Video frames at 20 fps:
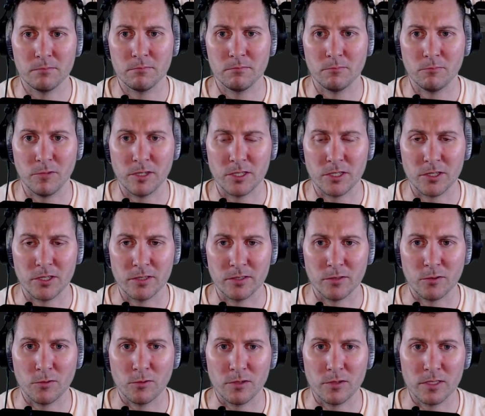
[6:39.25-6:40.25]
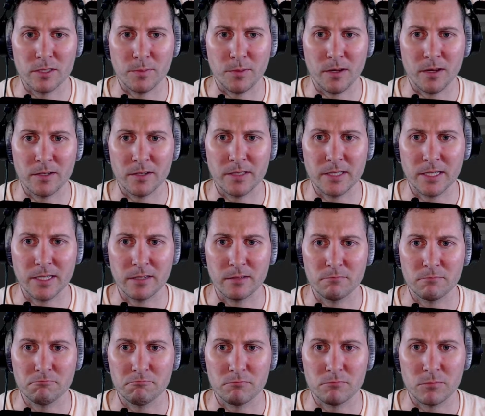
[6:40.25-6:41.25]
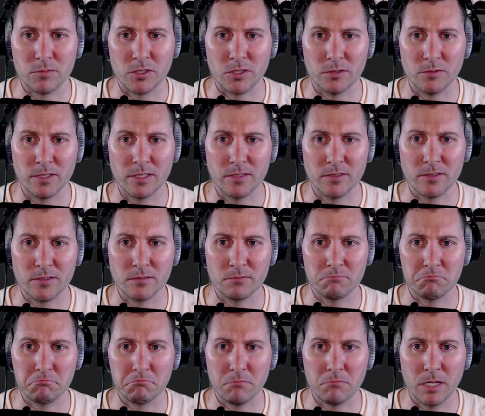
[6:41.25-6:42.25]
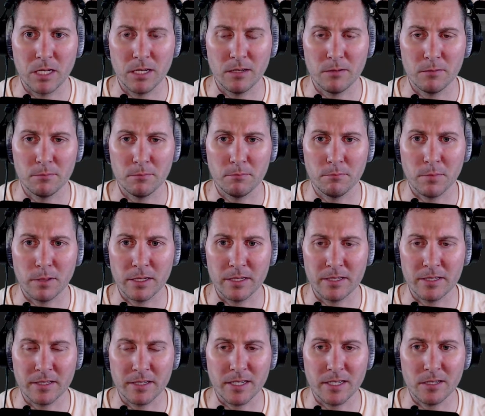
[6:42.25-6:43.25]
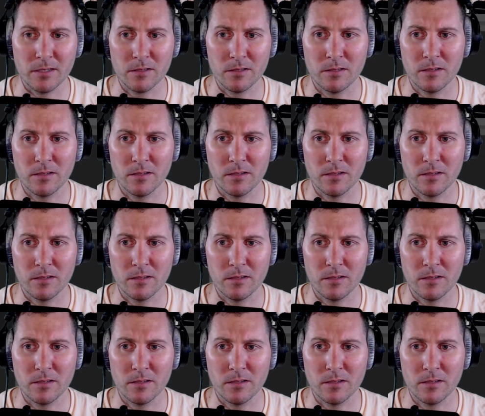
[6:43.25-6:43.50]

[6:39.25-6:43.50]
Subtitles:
which is corresponding to this button here.